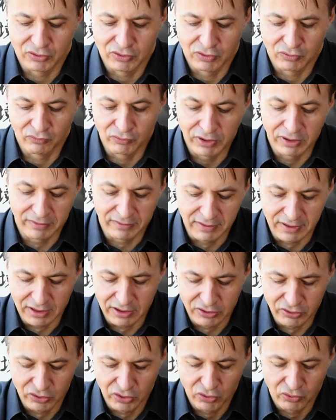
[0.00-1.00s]
we'll
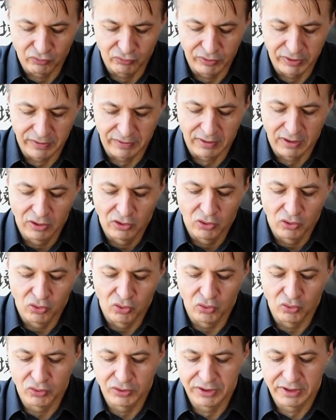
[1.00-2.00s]
start with
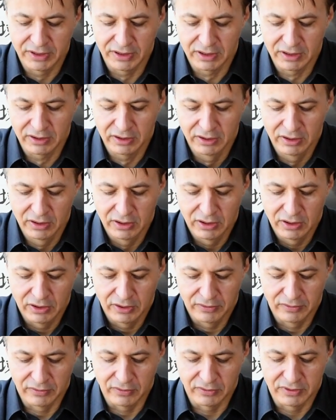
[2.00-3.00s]
holding
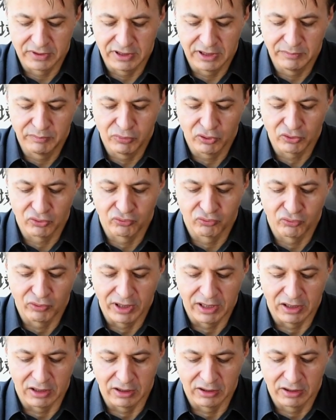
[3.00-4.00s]
the teapot
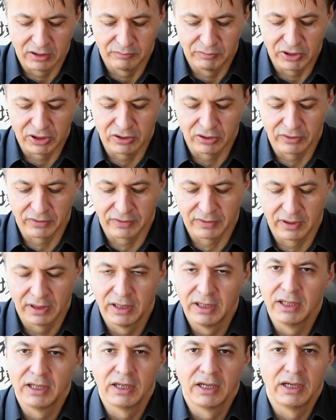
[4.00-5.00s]
well, because
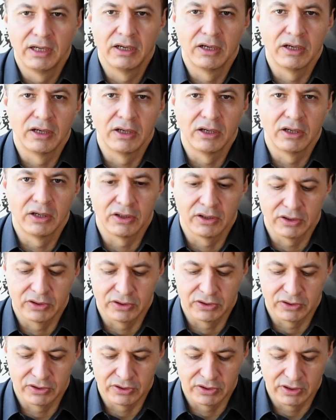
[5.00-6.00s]

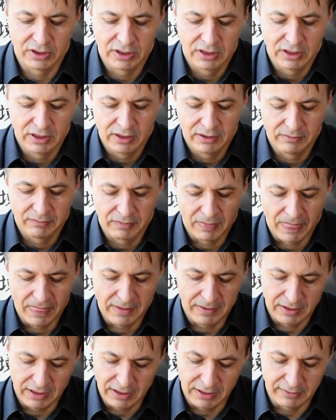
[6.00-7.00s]
I
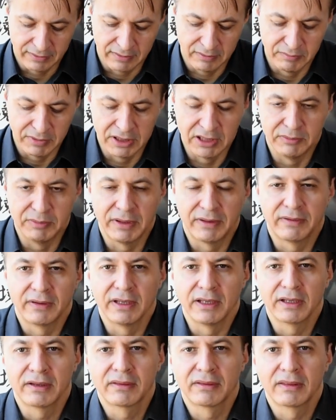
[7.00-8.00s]
see many
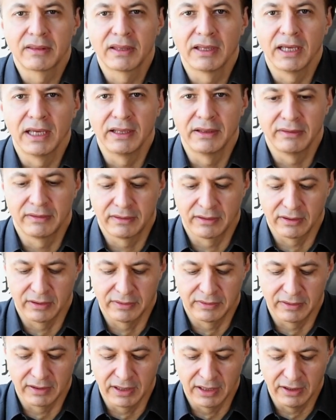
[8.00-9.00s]
mistakes, and
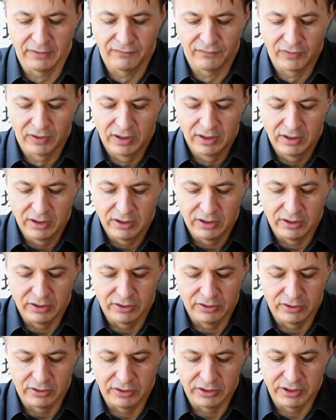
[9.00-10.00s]
they have
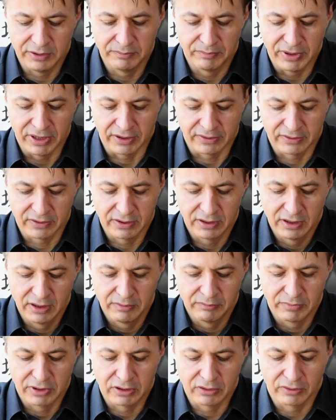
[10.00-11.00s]
an impact.
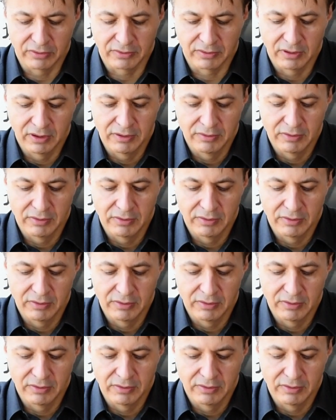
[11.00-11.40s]
Because